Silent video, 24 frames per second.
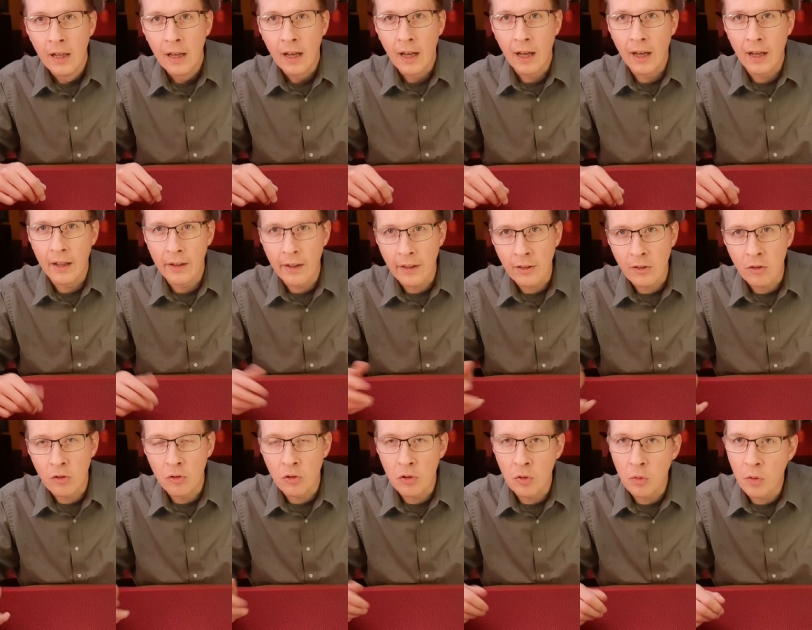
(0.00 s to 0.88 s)
uh, like
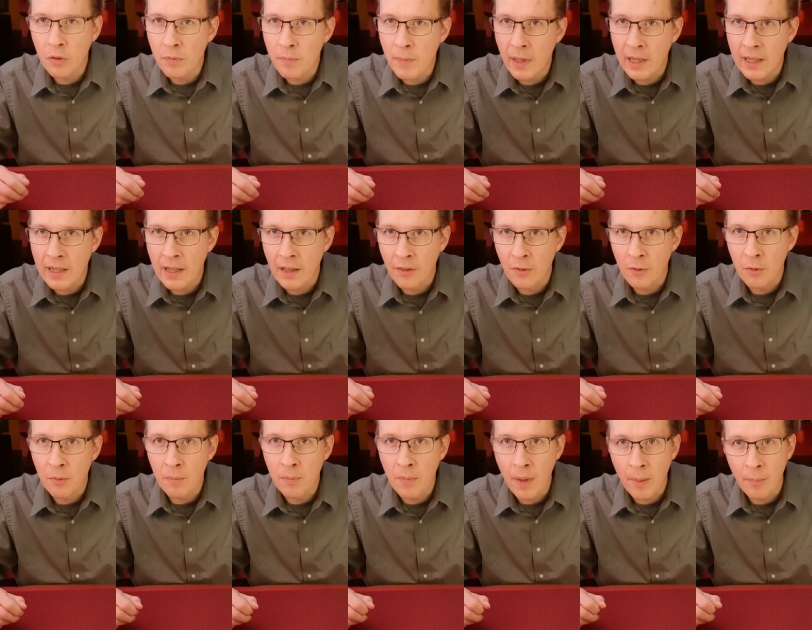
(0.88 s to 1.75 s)
you do with many
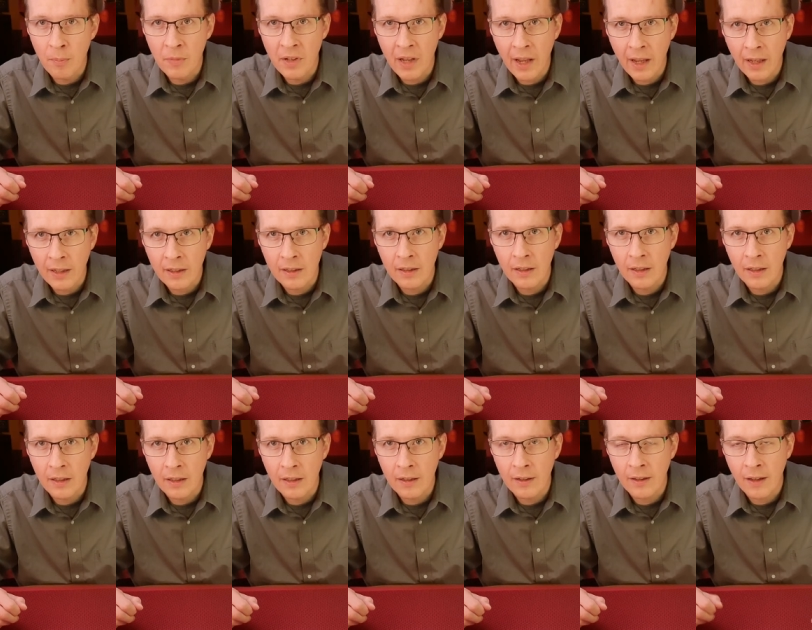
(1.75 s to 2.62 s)
other memdeck
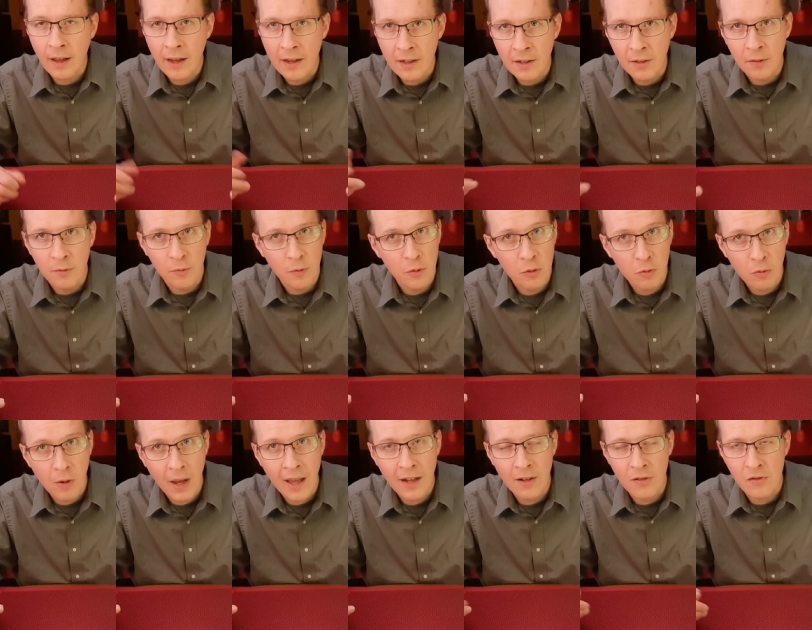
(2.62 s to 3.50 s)
uh, kind of
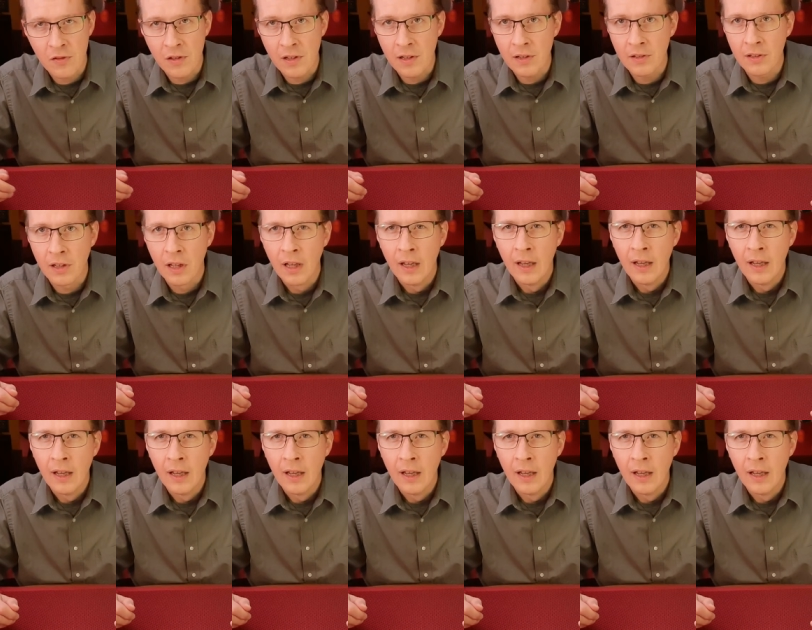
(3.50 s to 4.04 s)
strategies.